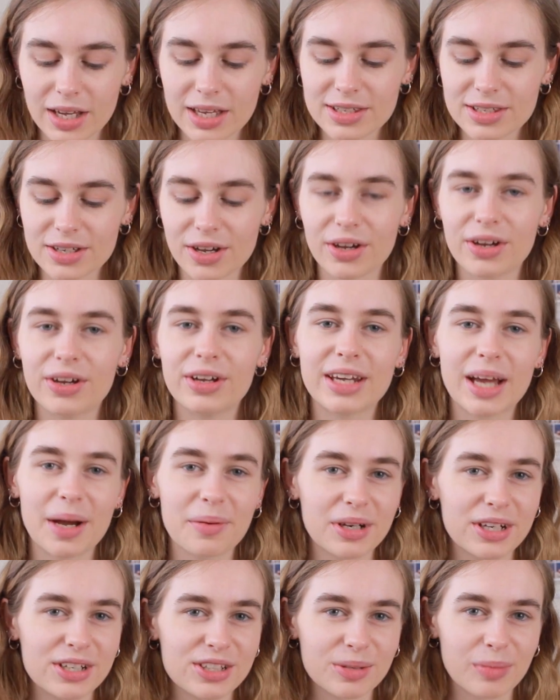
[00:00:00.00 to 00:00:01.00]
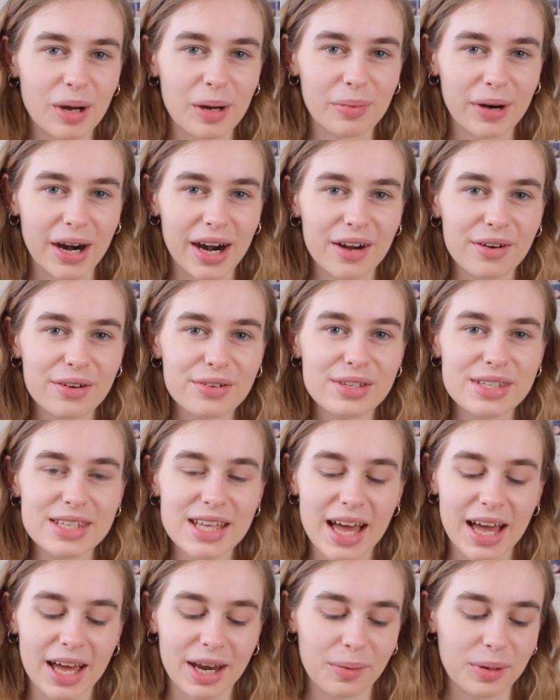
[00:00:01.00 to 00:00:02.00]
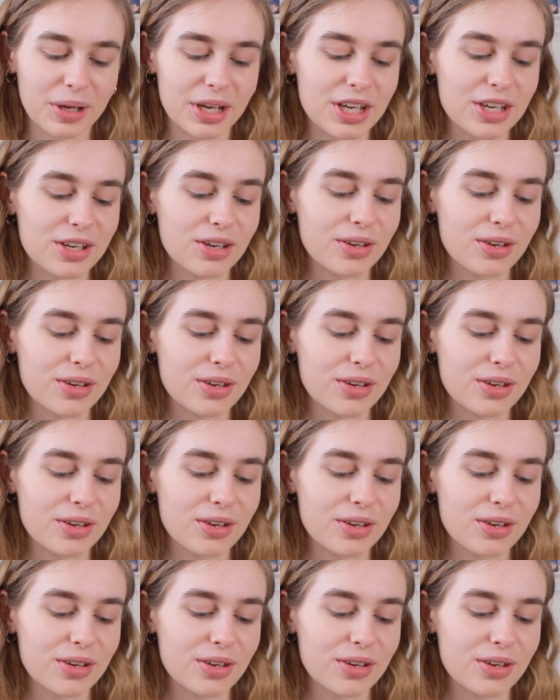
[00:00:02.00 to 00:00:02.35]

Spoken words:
So now I'm going to do my brows, and I'm going to